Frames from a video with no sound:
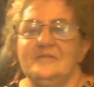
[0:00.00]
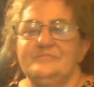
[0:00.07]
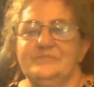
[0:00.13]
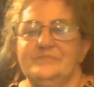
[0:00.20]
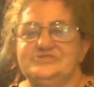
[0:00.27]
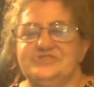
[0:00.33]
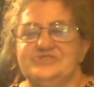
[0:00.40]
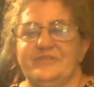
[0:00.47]

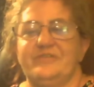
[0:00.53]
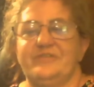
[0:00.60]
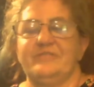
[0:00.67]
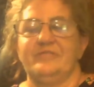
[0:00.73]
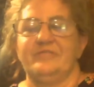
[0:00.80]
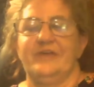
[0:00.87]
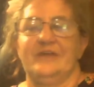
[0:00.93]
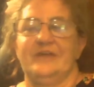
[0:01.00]
bushes
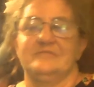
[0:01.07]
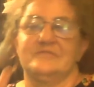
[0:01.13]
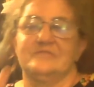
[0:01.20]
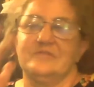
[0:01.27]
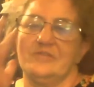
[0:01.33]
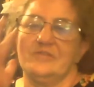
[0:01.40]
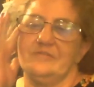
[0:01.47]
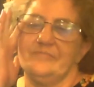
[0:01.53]
then,
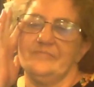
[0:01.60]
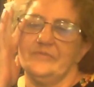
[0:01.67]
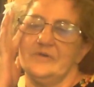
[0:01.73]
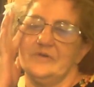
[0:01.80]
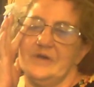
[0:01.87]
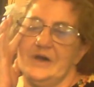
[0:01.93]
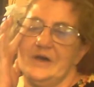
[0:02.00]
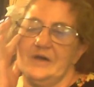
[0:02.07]
because
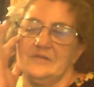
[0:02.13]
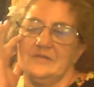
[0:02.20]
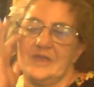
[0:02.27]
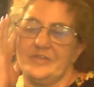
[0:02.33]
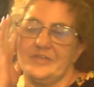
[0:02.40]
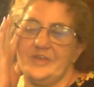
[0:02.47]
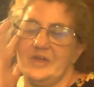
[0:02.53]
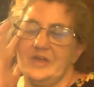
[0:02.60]
like I said,